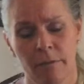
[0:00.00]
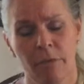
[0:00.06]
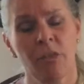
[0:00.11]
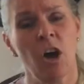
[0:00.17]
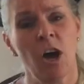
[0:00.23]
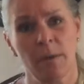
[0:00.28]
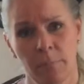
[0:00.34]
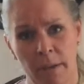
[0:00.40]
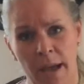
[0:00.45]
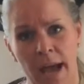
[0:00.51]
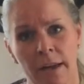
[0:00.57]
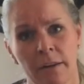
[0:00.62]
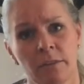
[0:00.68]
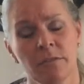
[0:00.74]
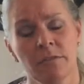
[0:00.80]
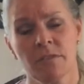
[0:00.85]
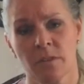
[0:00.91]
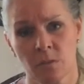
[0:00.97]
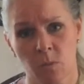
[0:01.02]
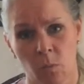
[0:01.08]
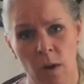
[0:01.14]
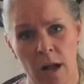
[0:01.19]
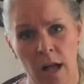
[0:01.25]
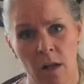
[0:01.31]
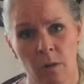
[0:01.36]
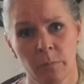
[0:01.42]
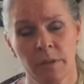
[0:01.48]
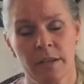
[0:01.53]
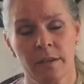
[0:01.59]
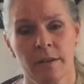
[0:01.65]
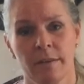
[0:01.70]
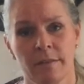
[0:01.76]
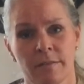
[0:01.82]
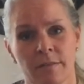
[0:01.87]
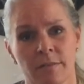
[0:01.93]
thought patterns as well,
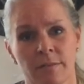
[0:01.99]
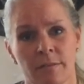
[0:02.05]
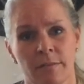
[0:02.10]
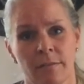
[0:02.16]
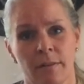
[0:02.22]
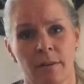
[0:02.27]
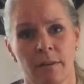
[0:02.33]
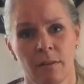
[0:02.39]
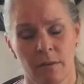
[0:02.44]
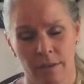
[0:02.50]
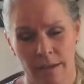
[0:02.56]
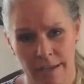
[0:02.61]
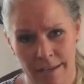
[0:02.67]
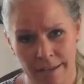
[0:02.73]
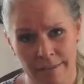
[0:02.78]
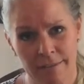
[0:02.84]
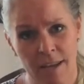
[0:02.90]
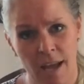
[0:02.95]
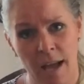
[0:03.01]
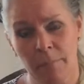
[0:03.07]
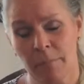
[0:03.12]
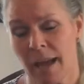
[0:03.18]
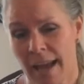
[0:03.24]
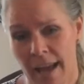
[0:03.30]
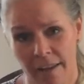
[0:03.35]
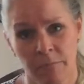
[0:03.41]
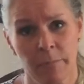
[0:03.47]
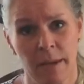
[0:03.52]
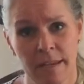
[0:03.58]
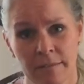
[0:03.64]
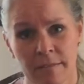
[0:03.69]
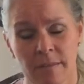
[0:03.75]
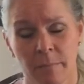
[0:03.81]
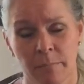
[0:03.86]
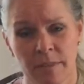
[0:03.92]
because in time I have
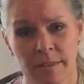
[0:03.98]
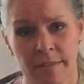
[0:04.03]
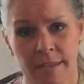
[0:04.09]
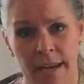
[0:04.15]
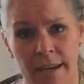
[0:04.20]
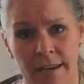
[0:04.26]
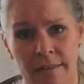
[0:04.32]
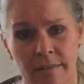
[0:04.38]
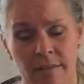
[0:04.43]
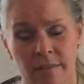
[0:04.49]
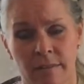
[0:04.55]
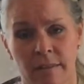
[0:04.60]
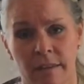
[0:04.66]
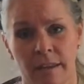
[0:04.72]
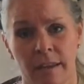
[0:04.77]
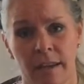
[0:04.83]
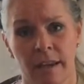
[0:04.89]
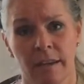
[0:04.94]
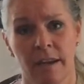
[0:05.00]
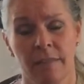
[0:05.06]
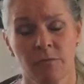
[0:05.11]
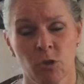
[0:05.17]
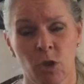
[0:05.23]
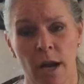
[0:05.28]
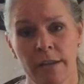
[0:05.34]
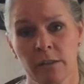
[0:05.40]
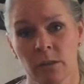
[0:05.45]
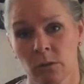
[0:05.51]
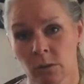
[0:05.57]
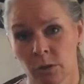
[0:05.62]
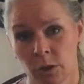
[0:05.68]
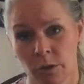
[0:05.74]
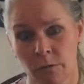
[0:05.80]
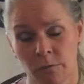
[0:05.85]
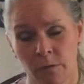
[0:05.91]
made some mistakes and I've tried to
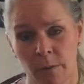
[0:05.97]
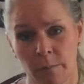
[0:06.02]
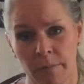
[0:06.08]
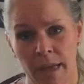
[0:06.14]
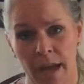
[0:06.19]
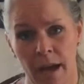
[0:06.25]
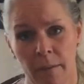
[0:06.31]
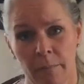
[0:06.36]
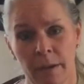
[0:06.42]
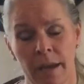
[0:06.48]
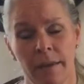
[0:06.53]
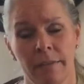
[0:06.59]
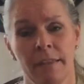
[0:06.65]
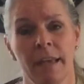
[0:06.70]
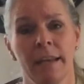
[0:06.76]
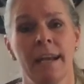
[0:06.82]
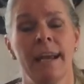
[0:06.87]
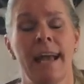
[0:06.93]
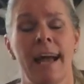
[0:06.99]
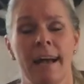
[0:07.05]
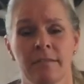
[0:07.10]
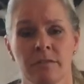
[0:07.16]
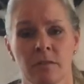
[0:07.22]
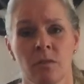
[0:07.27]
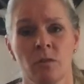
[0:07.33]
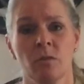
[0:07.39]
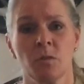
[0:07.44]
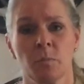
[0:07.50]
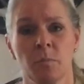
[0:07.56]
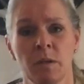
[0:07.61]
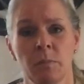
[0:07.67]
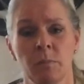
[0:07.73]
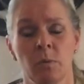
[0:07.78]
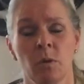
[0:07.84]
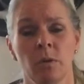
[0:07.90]
learn from them, and then I ask those
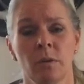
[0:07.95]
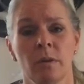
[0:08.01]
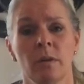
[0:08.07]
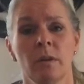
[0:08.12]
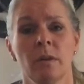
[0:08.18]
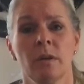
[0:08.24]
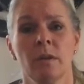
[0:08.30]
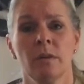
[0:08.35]
people